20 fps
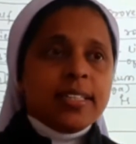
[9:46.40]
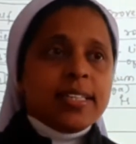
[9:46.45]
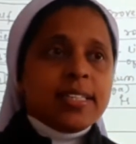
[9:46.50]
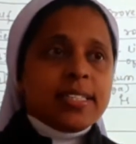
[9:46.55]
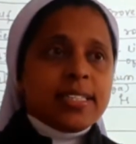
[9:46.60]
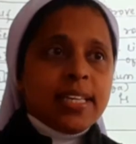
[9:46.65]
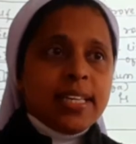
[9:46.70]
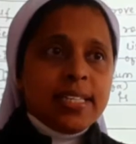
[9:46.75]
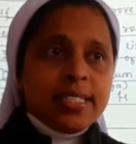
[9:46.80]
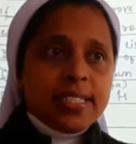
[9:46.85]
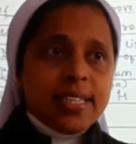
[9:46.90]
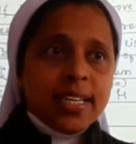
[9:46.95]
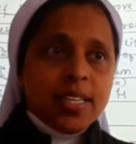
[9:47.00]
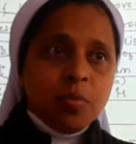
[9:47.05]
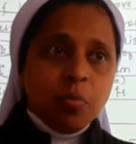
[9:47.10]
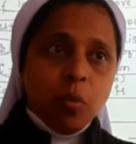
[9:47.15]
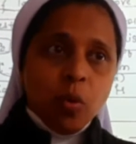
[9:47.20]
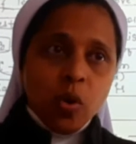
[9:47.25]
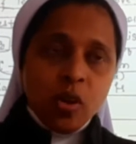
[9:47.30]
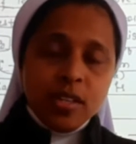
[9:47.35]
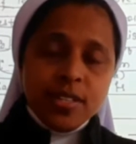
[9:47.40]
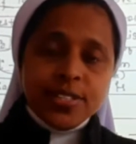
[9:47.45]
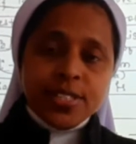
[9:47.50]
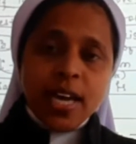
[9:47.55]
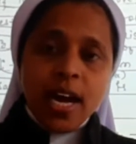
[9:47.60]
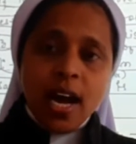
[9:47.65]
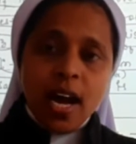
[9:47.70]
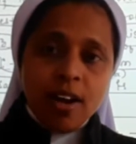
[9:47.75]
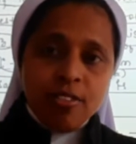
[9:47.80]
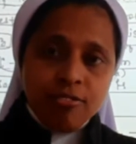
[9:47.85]
says that Moll's
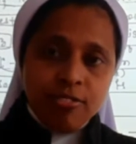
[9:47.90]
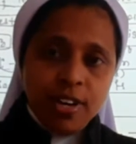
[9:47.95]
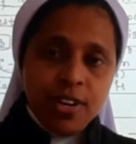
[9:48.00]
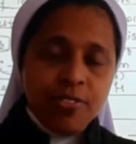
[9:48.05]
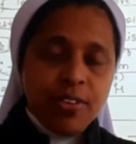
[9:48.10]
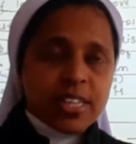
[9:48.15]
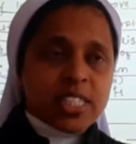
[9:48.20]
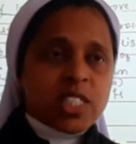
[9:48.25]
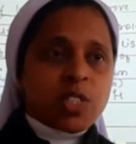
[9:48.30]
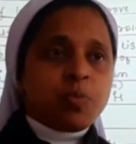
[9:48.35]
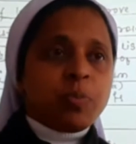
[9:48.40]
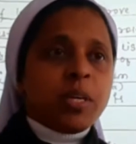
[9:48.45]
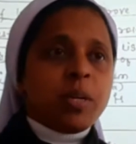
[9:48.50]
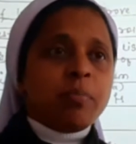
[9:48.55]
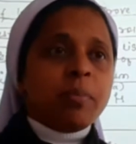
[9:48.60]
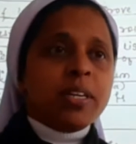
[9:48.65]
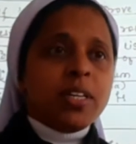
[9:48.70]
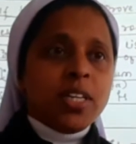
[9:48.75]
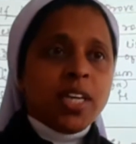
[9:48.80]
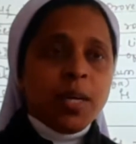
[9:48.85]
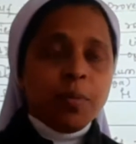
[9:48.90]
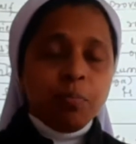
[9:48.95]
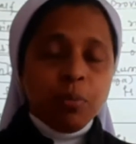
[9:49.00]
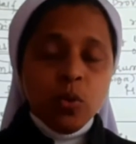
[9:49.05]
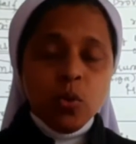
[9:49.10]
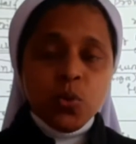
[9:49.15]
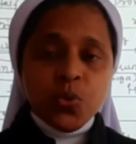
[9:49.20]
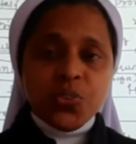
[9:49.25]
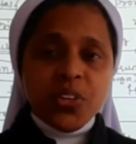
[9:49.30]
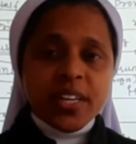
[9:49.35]
half-life experiment, he
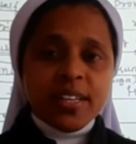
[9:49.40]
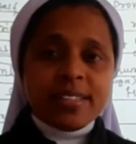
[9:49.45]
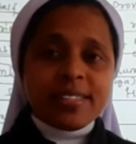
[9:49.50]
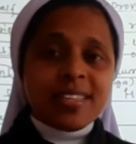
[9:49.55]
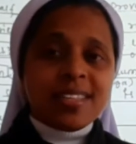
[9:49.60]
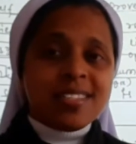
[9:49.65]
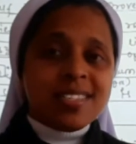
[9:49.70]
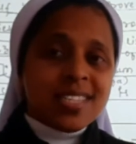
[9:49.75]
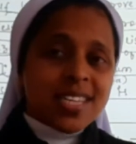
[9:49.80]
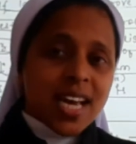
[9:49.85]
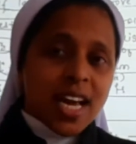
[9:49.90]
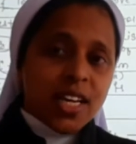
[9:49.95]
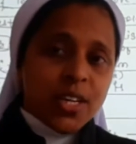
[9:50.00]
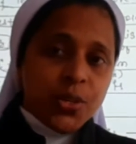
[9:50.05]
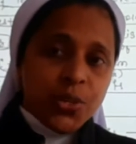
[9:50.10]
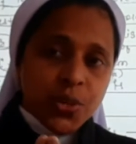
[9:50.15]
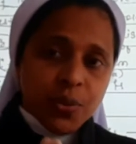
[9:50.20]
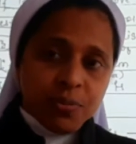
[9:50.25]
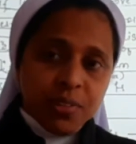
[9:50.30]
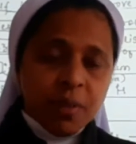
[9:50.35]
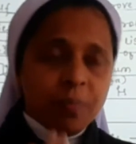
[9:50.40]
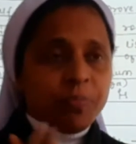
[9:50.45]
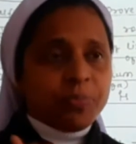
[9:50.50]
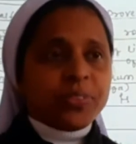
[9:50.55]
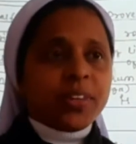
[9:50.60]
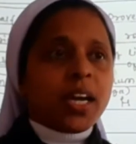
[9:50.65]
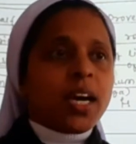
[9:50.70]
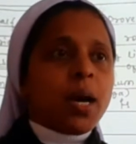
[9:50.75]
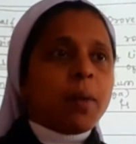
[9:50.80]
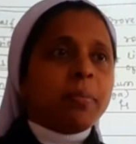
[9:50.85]
proves that essentiality of
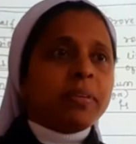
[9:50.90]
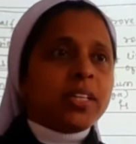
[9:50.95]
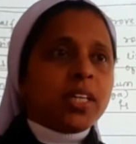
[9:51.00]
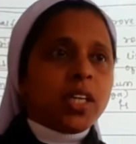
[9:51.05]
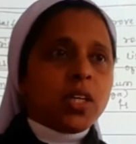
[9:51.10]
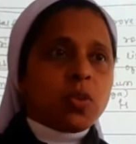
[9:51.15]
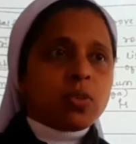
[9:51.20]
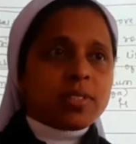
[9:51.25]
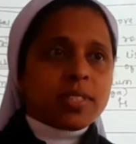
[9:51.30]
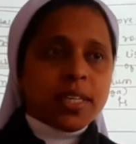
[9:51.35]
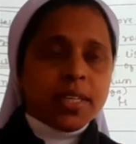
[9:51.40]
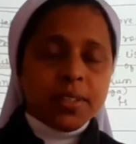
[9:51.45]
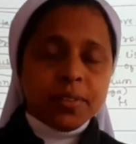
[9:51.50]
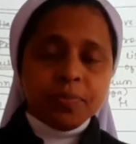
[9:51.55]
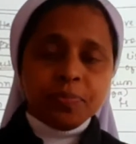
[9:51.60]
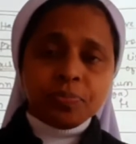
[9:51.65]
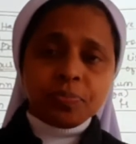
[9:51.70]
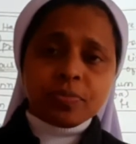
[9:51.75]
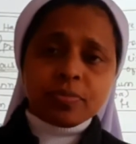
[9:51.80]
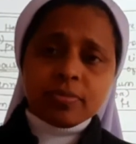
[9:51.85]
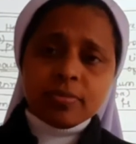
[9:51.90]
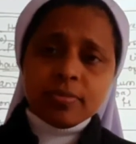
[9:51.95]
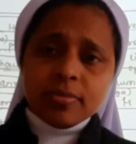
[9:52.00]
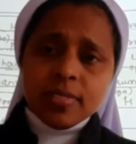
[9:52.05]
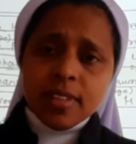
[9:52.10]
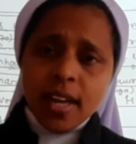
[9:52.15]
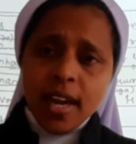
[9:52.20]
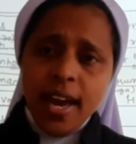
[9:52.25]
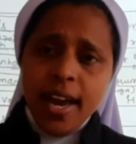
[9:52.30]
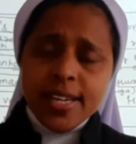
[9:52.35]
the carbon dioxide.
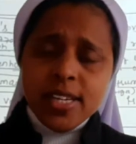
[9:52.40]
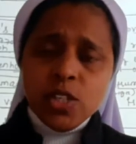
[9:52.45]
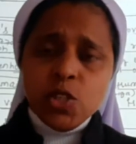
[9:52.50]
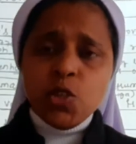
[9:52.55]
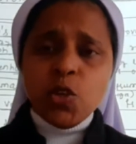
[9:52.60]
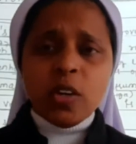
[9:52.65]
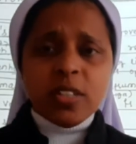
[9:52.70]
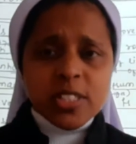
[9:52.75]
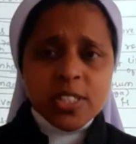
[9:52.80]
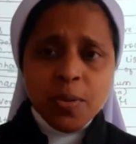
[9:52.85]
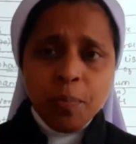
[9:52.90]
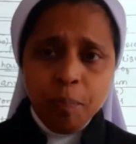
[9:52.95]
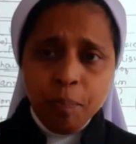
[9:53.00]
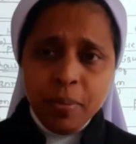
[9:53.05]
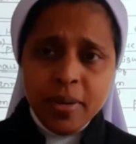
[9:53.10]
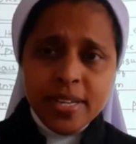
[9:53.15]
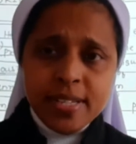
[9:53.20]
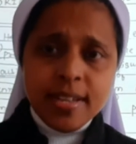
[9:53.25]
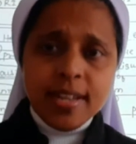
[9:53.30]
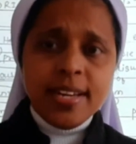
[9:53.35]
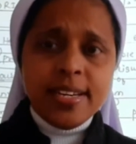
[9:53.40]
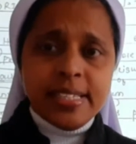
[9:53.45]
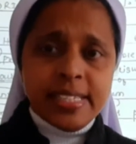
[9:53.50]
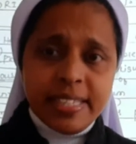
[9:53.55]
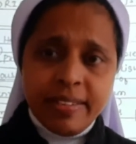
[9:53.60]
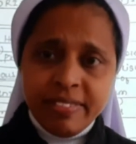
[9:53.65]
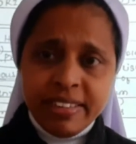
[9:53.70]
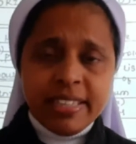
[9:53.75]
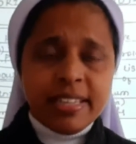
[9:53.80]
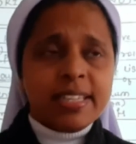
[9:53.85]
And Joseph Priestley in
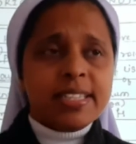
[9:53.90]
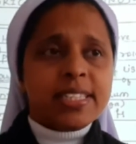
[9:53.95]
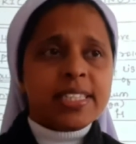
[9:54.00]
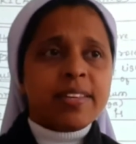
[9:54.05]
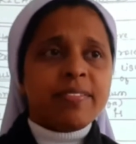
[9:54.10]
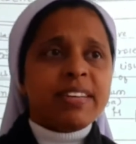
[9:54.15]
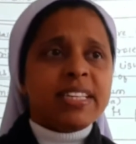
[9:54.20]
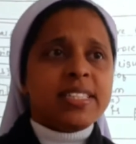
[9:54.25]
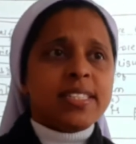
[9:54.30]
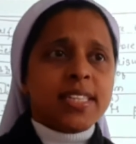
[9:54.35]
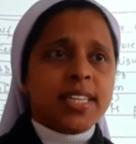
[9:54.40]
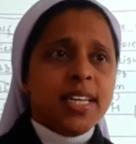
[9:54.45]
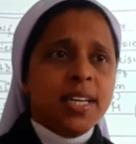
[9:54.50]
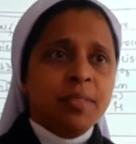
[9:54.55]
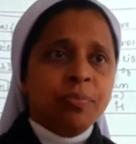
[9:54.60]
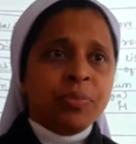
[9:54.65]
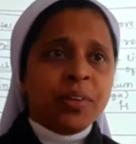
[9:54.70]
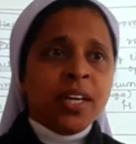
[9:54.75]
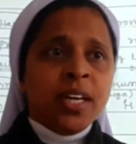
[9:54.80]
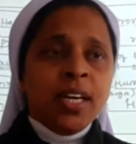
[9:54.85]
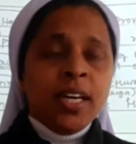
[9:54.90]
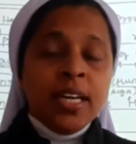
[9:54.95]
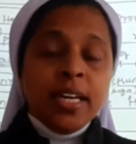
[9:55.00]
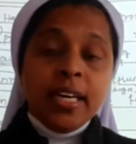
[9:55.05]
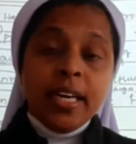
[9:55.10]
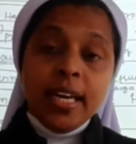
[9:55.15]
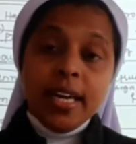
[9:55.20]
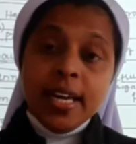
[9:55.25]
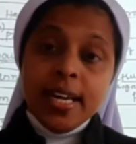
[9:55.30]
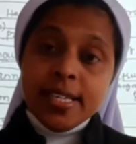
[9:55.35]
1770,
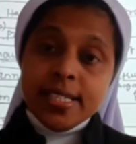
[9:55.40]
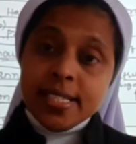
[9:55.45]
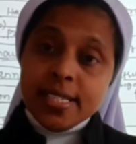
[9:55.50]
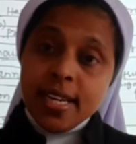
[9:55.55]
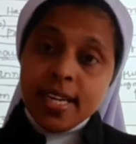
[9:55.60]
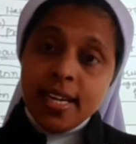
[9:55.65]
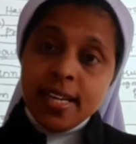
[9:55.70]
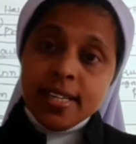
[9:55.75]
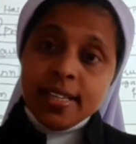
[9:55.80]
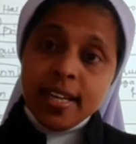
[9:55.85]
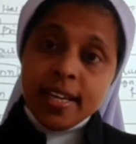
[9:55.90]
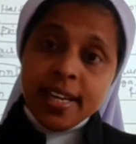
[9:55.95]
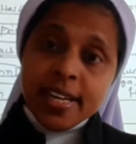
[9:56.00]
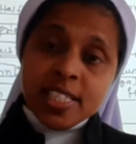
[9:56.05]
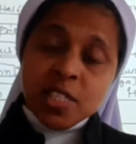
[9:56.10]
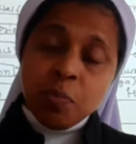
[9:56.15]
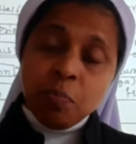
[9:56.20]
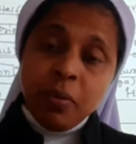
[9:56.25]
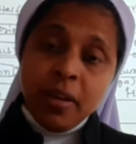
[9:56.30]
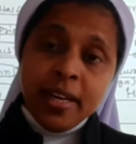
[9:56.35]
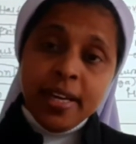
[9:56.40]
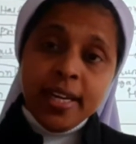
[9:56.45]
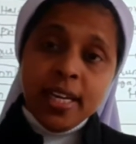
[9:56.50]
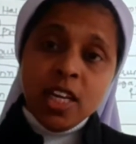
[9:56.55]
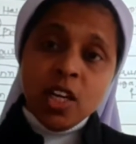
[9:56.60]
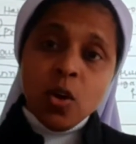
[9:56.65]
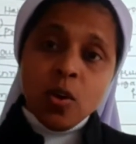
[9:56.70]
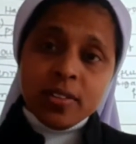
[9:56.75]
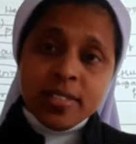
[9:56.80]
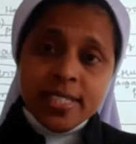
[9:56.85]
he telling that,
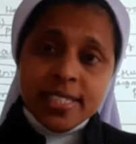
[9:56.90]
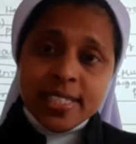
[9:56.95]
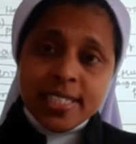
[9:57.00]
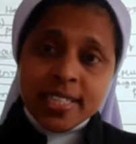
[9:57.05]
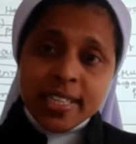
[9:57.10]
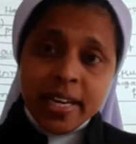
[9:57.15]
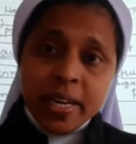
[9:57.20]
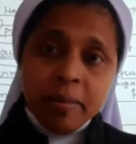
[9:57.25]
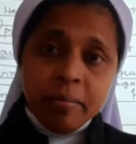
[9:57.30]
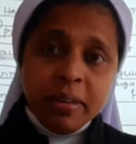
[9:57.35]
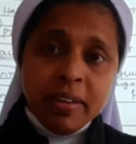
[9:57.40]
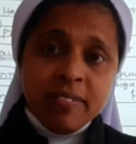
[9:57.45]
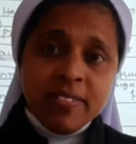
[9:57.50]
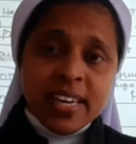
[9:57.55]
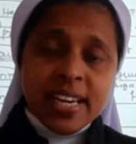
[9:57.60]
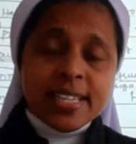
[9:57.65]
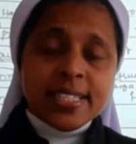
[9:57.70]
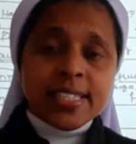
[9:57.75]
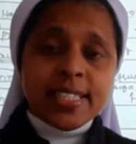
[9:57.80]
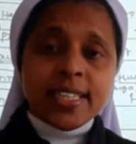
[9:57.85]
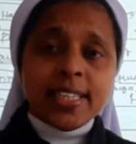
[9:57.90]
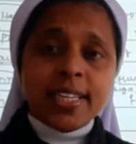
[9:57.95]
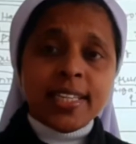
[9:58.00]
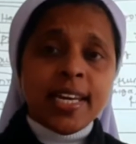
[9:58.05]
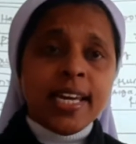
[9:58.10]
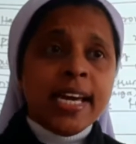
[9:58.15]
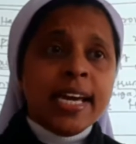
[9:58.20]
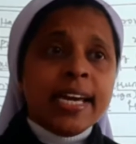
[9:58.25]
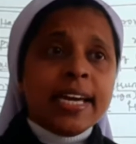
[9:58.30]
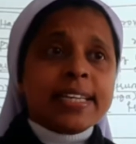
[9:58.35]
explaining or describing, we can say that
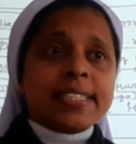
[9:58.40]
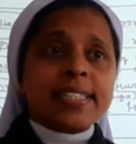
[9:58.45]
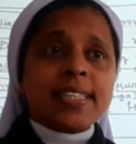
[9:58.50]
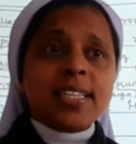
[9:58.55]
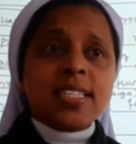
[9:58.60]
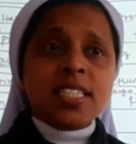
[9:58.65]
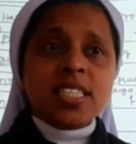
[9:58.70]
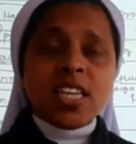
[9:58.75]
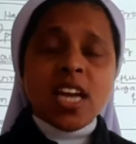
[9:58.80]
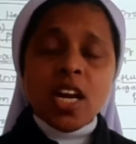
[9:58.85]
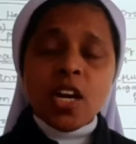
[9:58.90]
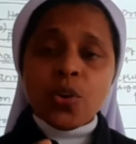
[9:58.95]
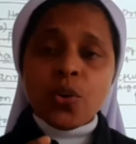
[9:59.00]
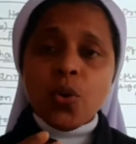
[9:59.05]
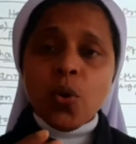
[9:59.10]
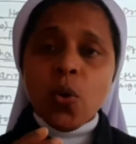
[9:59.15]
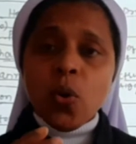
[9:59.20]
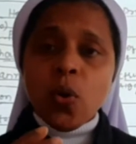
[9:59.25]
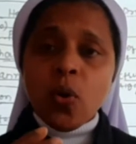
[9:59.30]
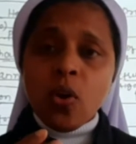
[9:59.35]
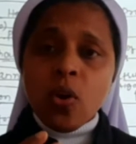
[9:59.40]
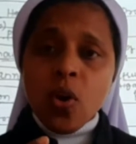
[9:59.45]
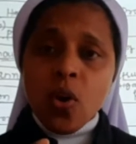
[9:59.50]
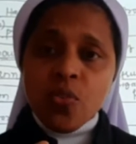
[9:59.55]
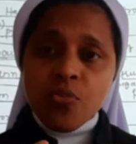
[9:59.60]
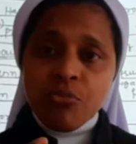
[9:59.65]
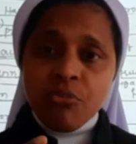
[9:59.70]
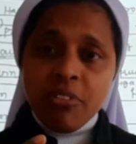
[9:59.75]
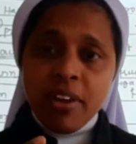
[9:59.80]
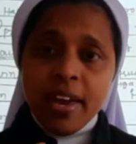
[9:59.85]
essential role
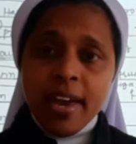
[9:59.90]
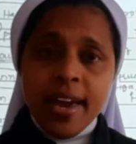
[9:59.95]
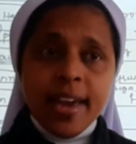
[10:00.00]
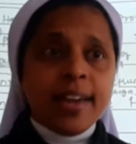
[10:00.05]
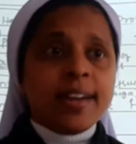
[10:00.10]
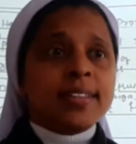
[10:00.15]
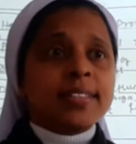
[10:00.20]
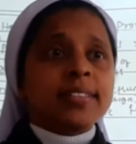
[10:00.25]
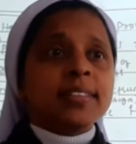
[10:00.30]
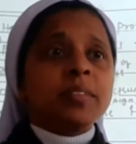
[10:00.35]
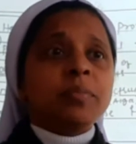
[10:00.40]
of air